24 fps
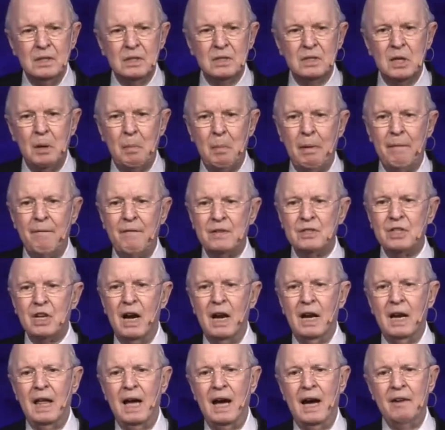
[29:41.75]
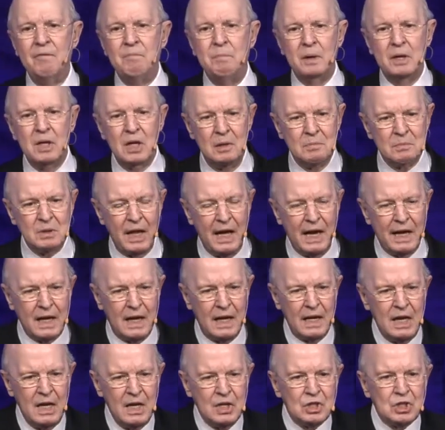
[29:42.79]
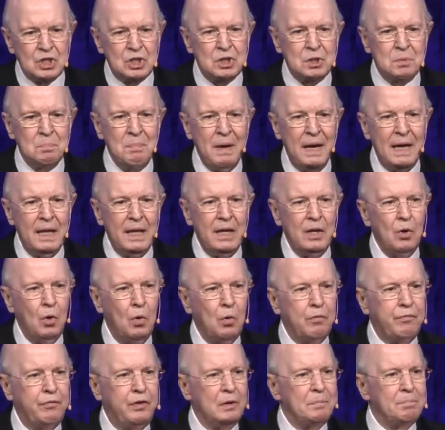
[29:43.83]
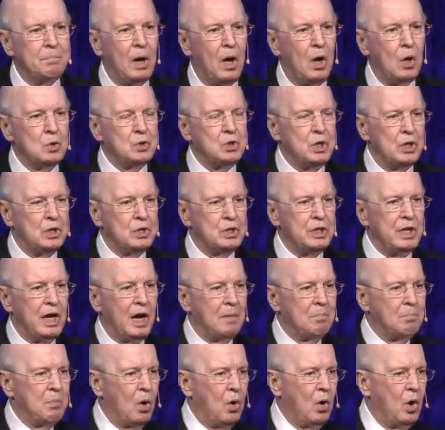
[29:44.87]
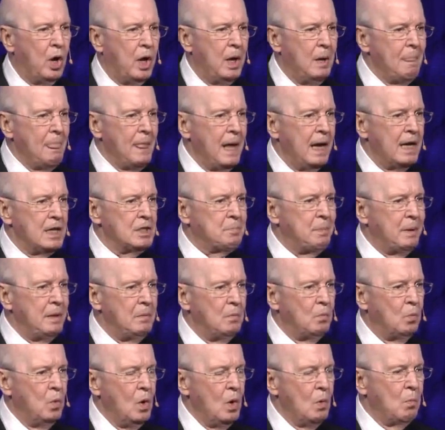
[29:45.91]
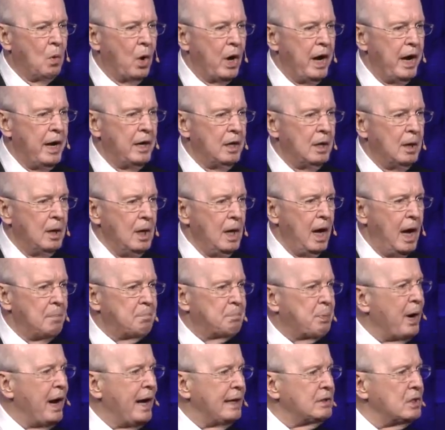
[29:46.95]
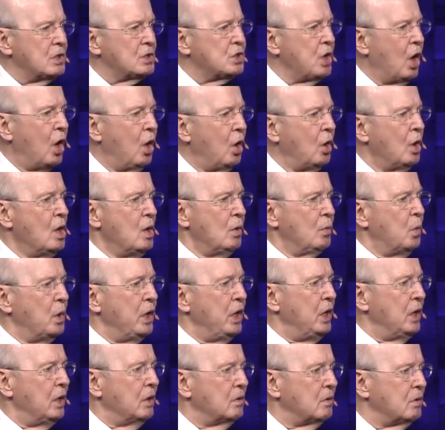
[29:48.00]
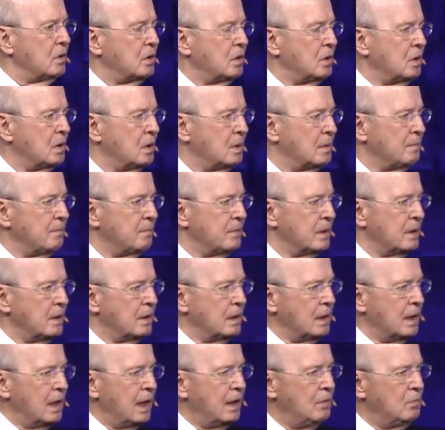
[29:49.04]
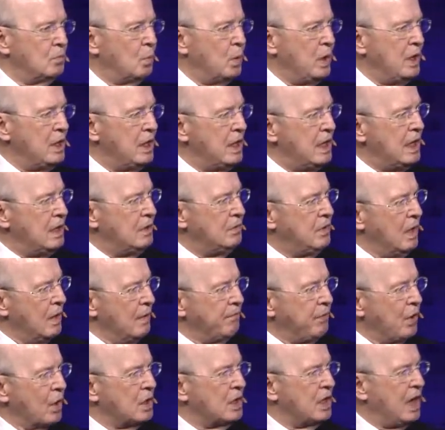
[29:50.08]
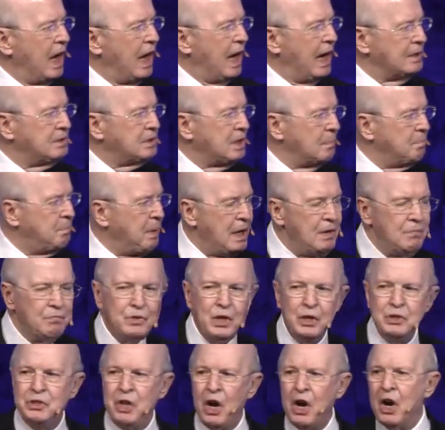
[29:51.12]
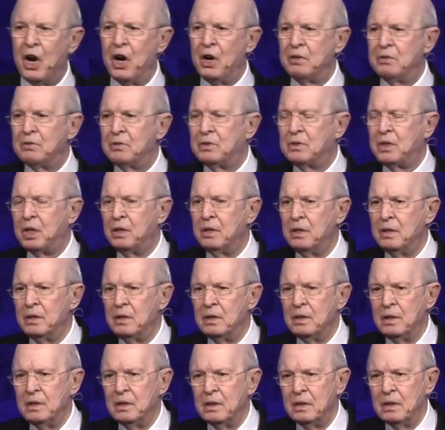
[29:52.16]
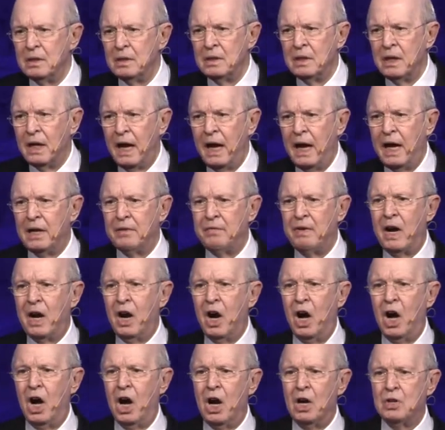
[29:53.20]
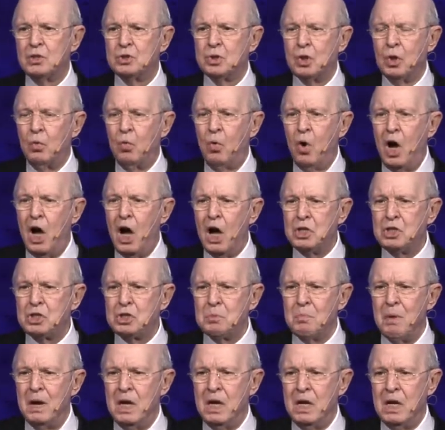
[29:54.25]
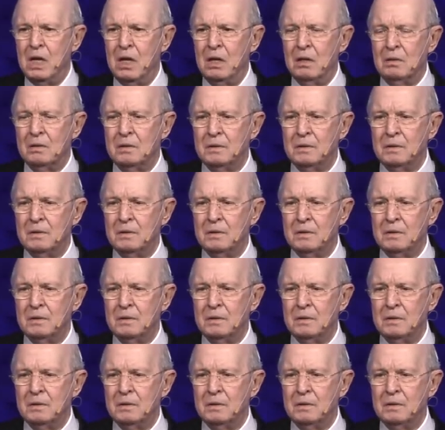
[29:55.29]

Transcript: Some of us, our life becomes like a smelly old football jersey our boy has been wearing at practice all week. And we need for God to beat the dirt out of our hearts. Wash me.